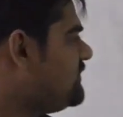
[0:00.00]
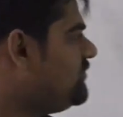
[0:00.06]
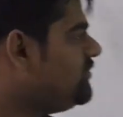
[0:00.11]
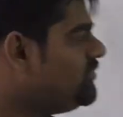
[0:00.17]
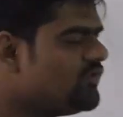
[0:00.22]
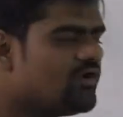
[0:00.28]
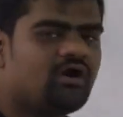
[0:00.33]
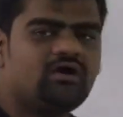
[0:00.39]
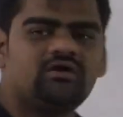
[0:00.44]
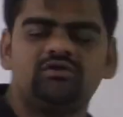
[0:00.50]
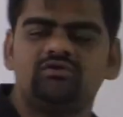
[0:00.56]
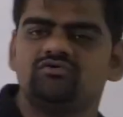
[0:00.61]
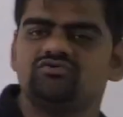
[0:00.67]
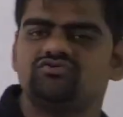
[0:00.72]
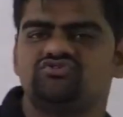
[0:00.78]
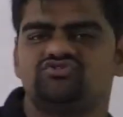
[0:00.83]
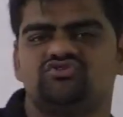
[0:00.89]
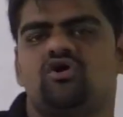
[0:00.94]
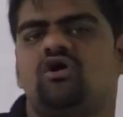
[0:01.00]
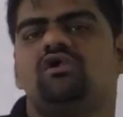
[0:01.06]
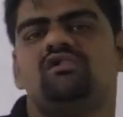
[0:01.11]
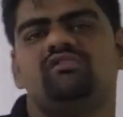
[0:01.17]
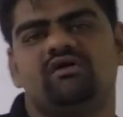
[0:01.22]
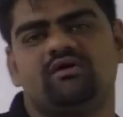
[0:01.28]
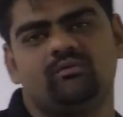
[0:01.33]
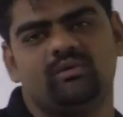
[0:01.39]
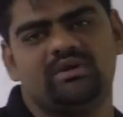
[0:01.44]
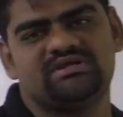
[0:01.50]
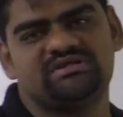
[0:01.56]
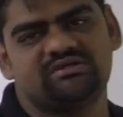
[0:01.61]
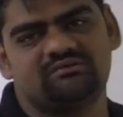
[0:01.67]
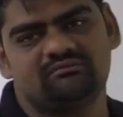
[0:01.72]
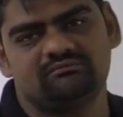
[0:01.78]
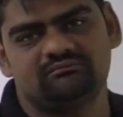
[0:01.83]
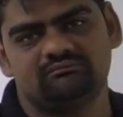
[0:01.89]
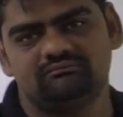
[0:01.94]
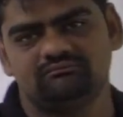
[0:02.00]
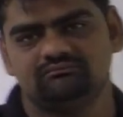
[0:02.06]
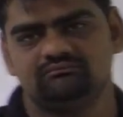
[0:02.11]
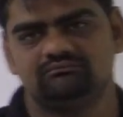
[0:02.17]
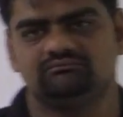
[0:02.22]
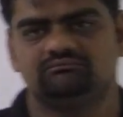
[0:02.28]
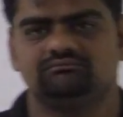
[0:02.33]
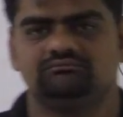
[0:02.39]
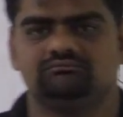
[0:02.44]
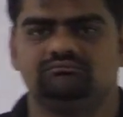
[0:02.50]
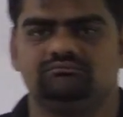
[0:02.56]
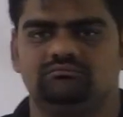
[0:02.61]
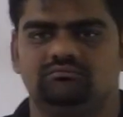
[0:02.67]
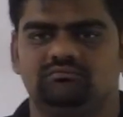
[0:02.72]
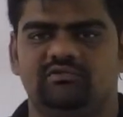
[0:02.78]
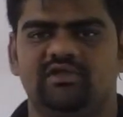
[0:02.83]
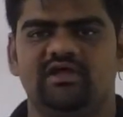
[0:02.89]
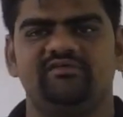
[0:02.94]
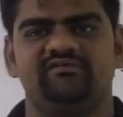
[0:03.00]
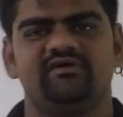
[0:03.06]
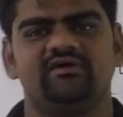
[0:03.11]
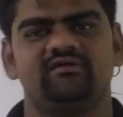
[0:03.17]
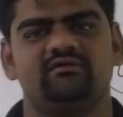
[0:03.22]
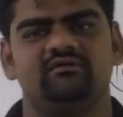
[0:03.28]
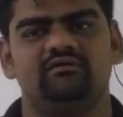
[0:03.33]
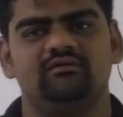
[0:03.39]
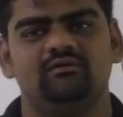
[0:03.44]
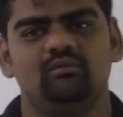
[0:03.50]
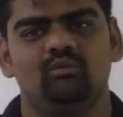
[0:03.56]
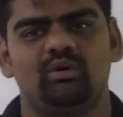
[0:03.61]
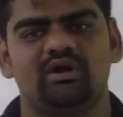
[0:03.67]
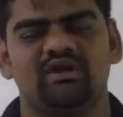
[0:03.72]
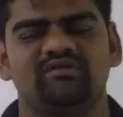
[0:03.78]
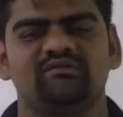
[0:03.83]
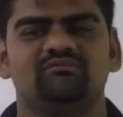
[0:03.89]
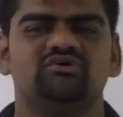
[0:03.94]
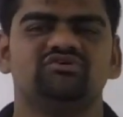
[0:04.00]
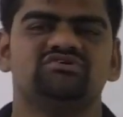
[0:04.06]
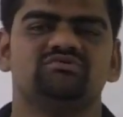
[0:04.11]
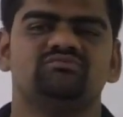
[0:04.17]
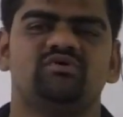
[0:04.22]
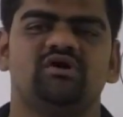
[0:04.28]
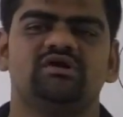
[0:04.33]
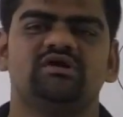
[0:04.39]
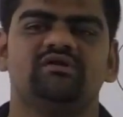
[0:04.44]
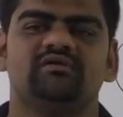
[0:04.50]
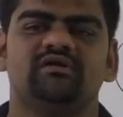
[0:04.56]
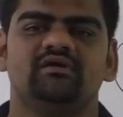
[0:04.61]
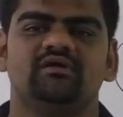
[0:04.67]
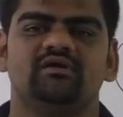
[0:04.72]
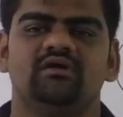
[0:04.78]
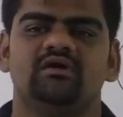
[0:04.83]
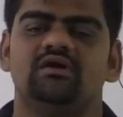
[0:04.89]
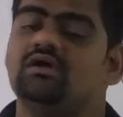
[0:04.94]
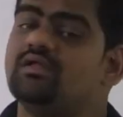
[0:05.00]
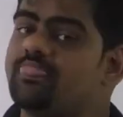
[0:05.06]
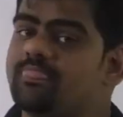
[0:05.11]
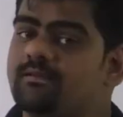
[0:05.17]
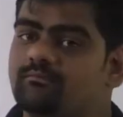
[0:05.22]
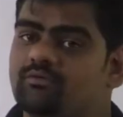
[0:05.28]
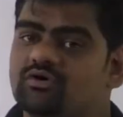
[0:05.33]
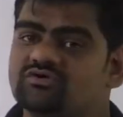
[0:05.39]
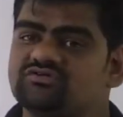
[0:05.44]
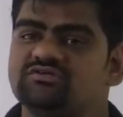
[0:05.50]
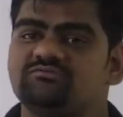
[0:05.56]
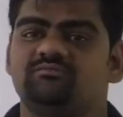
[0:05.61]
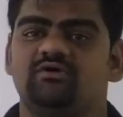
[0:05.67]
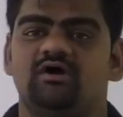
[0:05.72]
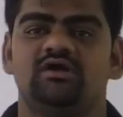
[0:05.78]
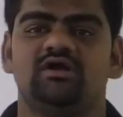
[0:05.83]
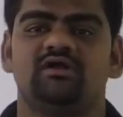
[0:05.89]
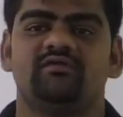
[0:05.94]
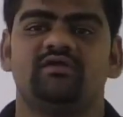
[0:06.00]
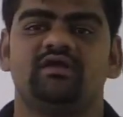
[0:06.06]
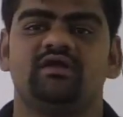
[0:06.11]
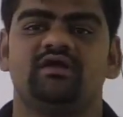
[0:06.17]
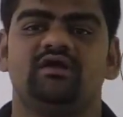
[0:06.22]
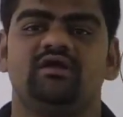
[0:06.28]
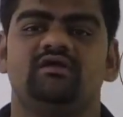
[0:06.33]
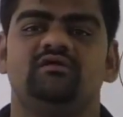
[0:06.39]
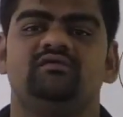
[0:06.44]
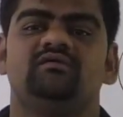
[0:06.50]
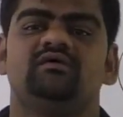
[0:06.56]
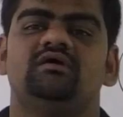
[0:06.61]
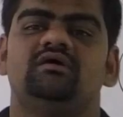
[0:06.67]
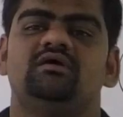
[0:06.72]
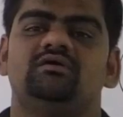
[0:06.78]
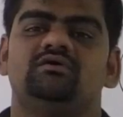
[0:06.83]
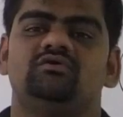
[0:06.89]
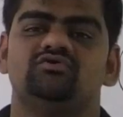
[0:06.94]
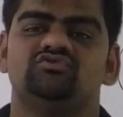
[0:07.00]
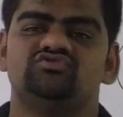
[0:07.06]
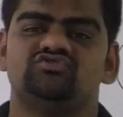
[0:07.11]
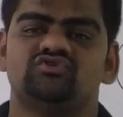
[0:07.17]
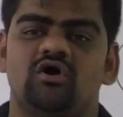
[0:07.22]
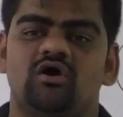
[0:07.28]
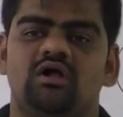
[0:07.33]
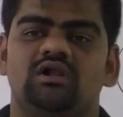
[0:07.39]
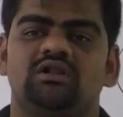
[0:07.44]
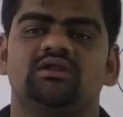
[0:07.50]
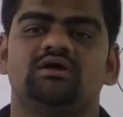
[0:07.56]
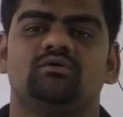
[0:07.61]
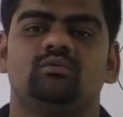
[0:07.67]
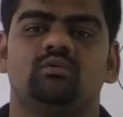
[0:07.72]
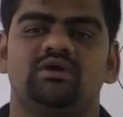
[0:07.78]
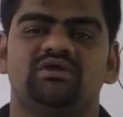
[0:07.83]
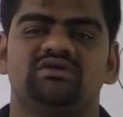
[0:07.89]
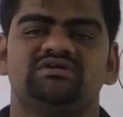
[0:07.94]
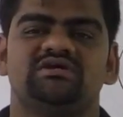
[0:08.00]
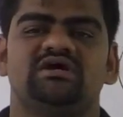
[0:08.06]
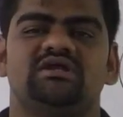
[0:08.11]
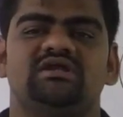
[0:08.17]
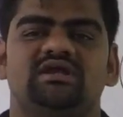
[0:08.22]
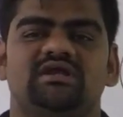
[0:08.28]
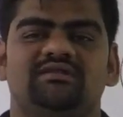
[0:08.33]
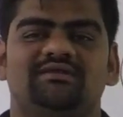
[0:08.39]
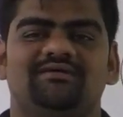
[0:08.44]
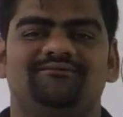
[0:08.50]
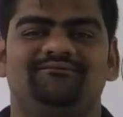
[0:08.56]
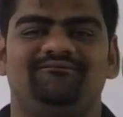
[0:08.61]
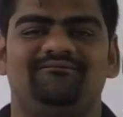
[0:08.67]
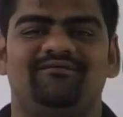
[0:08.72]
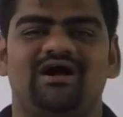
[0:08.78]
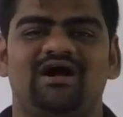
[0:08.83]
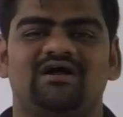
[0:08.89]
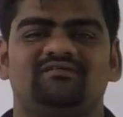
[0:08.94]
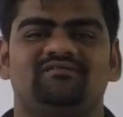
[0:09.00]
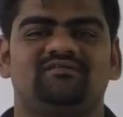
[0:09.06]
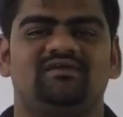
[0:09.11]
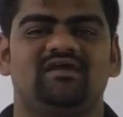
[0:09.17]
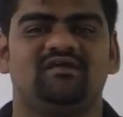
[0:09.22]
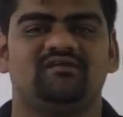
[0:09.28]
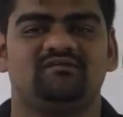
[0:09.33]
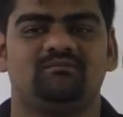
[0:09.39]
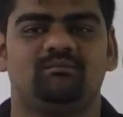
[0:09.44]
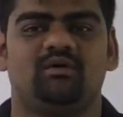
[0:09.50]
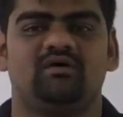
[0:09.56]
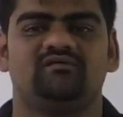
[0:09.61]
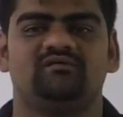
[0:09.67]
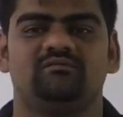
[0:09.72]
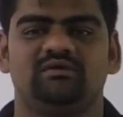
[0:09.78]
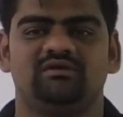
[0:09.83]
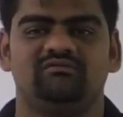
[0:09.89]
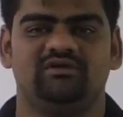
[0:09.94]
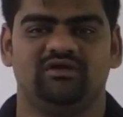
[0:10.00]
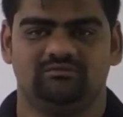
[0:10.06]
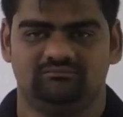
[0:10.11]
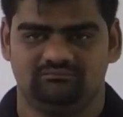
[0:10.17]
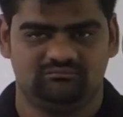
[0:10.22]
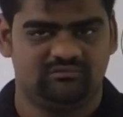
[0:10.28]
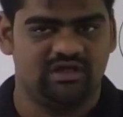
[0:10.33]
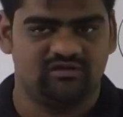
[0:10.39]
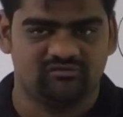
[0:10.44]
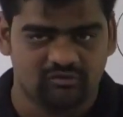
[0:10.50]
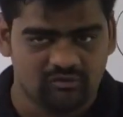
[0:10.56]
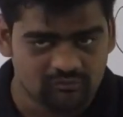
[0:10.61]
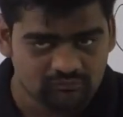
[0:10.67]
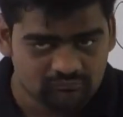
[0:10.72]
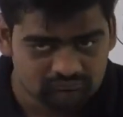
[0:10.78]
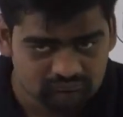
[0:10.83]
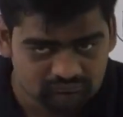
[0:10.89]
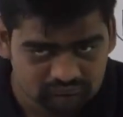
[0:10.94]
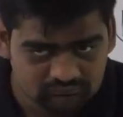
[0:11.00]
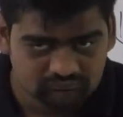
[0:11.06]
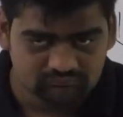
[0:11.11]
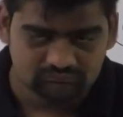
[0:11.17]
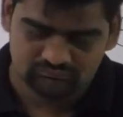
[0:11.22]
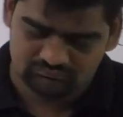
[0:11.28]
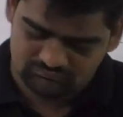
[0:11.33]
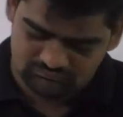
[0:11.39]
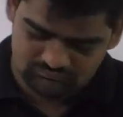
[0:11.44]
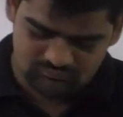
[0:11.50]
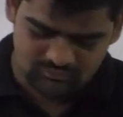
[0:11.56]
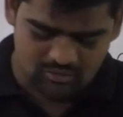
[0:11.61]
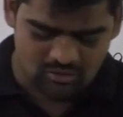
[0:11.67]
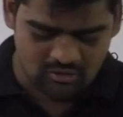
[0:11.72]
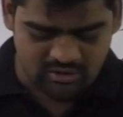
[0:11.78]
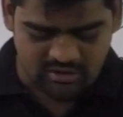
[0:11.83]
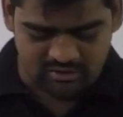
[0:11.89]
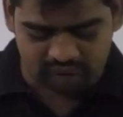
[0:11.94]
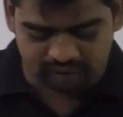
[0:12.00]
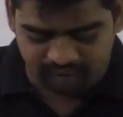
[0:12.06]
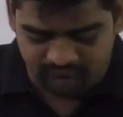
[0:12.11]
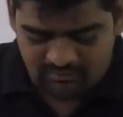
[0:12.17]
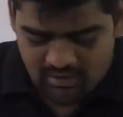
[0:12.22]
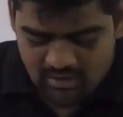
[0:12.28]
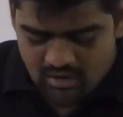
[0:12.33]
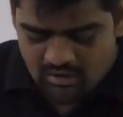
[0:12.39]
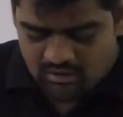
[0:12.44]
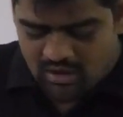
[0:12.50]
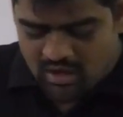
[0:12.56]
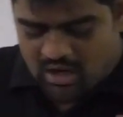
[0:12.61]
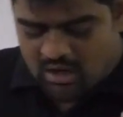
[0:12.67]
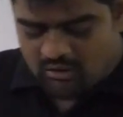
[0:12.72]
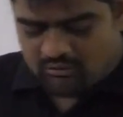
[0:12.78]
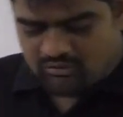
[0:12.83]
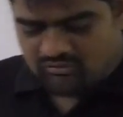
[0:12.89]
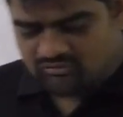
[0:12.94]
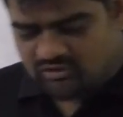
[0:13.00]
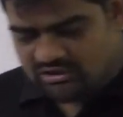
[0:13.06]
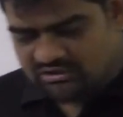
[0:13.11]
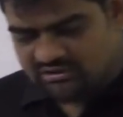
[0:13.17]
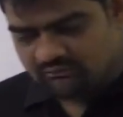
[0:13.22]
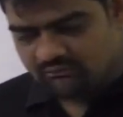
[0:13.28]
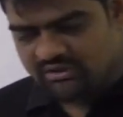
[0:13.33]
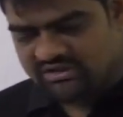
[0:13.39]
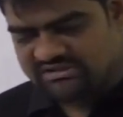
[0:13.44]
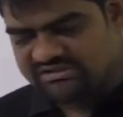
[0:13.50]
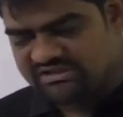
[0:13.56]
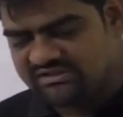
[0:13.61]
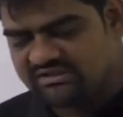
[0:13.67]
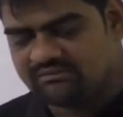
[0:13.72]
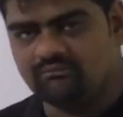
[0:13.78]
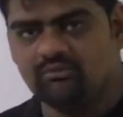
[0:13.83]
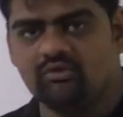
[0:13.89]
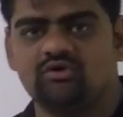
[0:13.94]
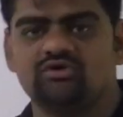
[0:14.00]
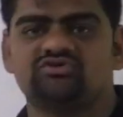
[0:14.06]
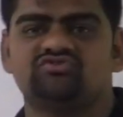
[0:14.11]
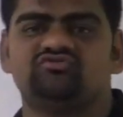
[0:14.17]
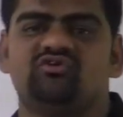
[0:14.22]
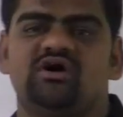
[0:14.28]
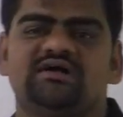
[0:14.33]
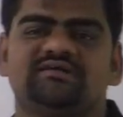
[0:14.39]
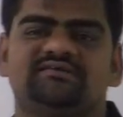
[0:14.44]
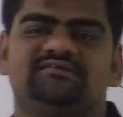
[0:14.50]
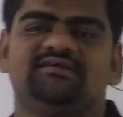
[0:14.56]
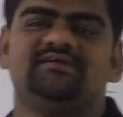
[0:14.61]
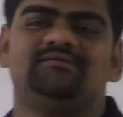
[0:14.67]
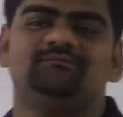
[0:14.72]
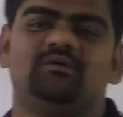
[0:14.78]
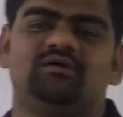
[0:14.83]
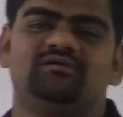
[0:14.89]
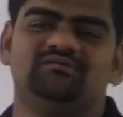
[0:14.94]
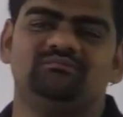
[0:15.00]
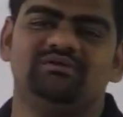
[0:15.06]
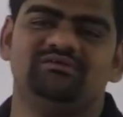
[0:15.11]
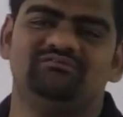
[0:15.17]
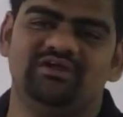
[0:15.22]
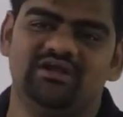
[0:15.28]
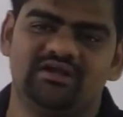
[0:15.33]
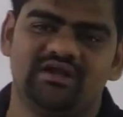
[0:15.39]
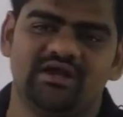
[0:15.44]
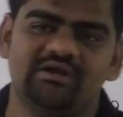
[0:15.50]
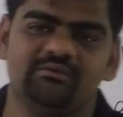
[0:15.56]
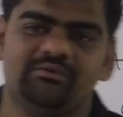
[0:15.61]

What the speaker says: not to solve the question. Then sir, what is the most important thing? The most important thing is to solve the question in the fastest possible way. Yes or no? Okay. Now, how to solve the question in the most fastest possible way? Try to